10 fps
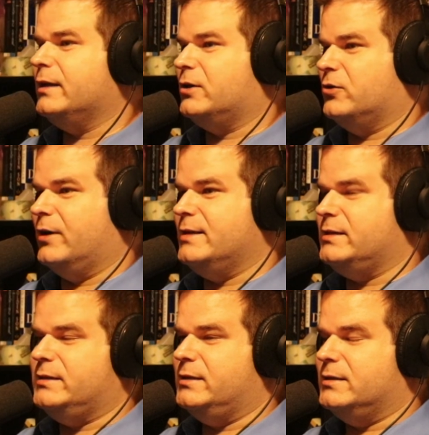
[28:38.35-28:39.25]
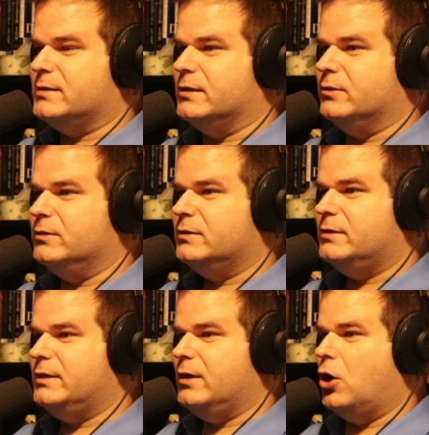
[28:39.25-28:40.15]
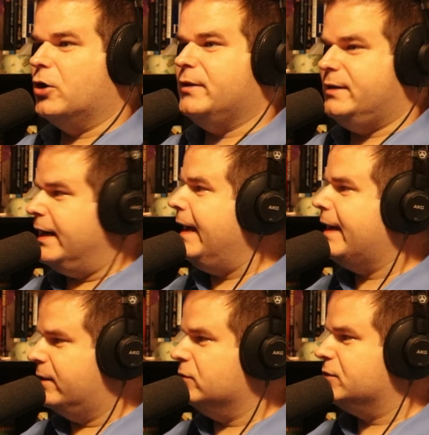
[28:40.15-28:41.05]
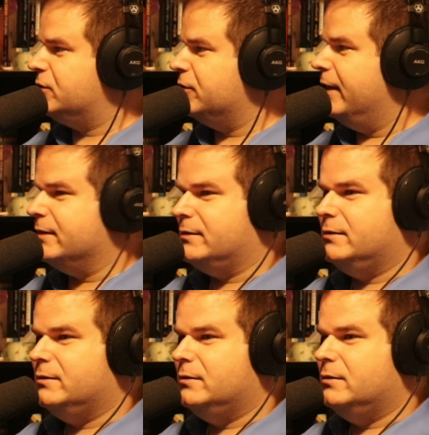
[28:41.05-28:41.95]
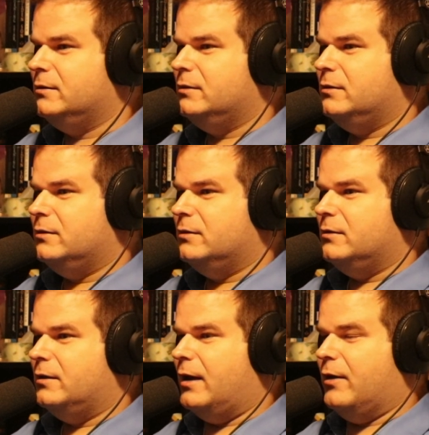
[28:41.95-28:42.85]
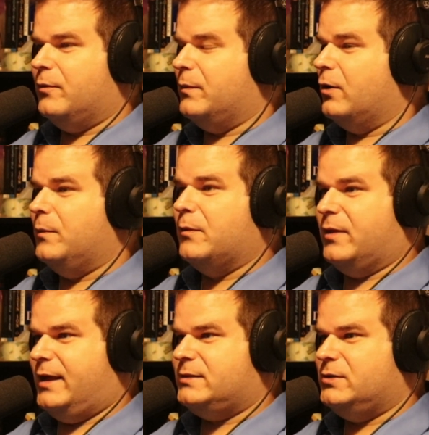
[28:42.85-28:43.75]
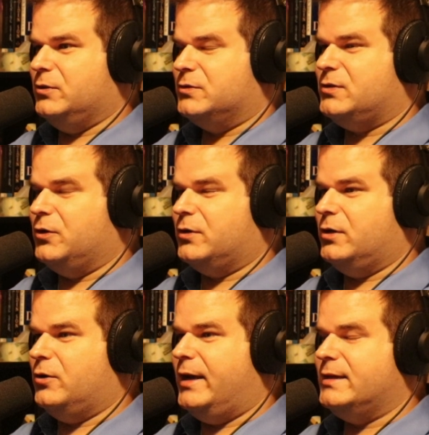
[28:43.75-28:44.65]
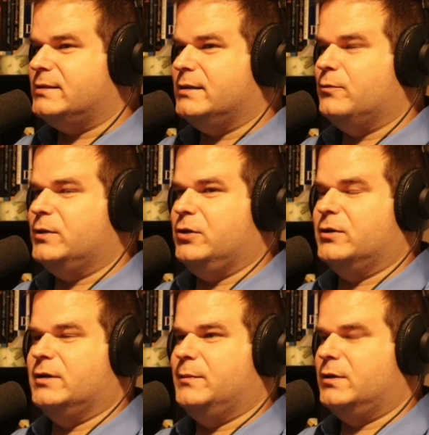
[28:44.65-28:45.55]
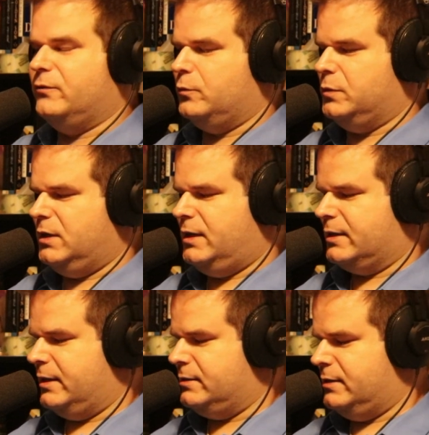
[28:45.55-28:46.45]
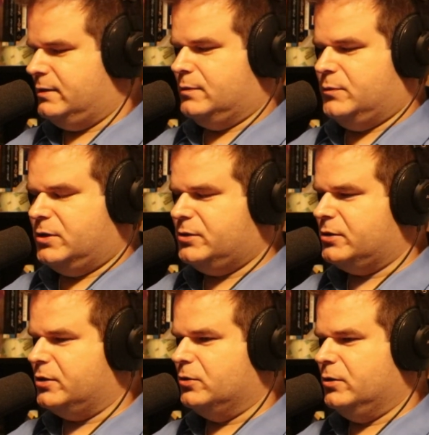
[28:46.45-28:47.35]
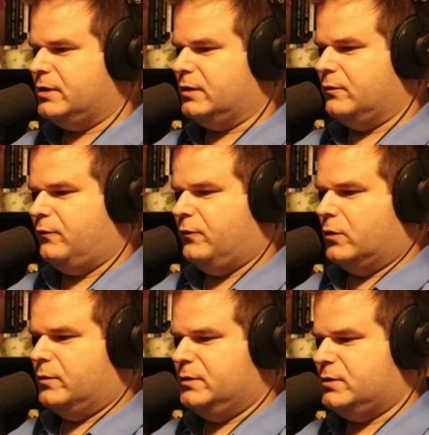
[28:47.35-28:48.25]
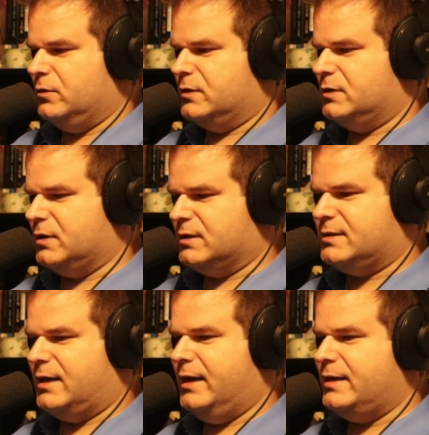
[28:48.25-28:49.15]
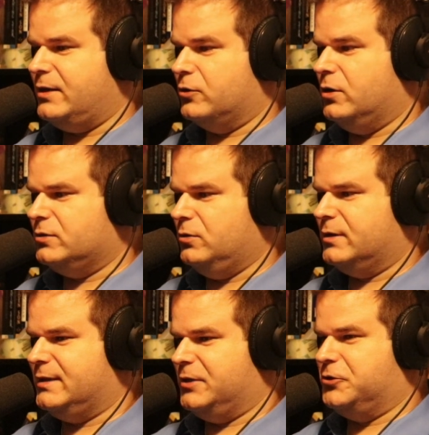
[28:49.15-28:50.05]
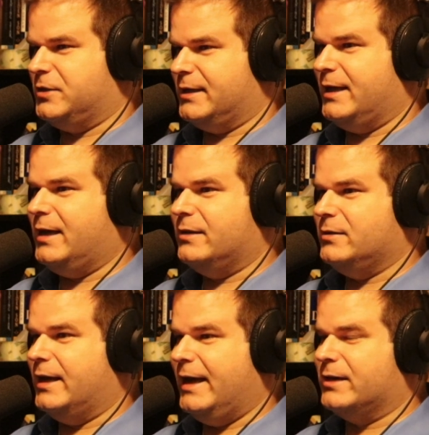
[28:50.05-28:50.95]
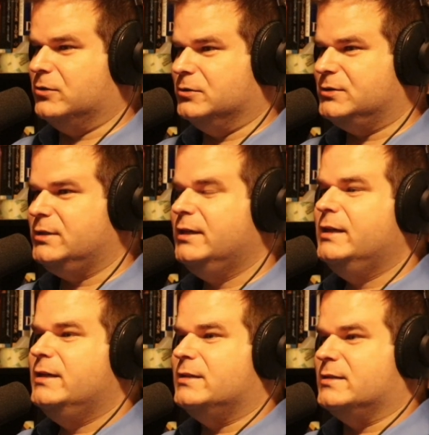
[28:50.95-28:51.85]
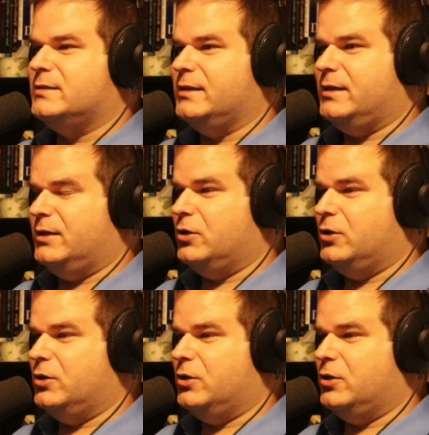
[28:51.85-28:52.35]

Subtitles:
crazy detailed, are the diagonals straight? I remember that too. So, when you're in the middle of a block as a marcher, you're looking forwards, you're looking to the side, and you're also looking down your diagonals to see,